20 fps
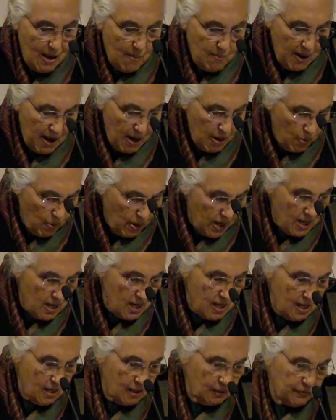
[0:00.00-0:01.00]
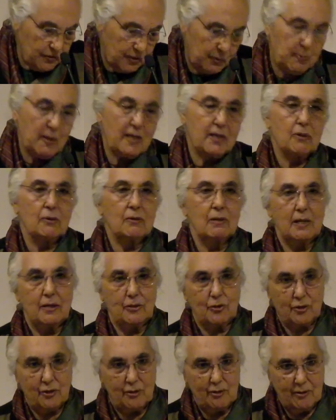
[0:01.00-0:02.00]
By way of
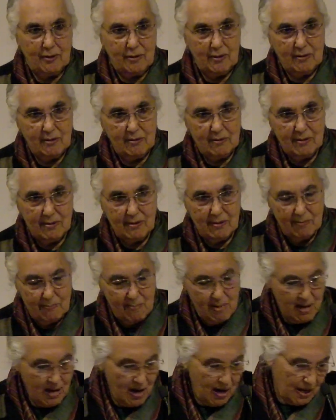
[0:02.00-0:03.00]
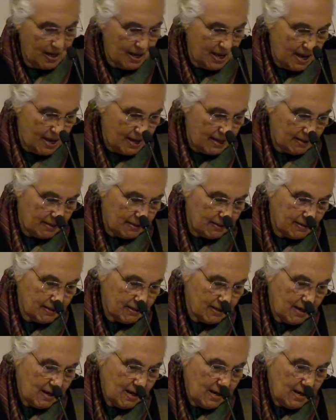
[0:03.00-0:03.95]
speculation, may I end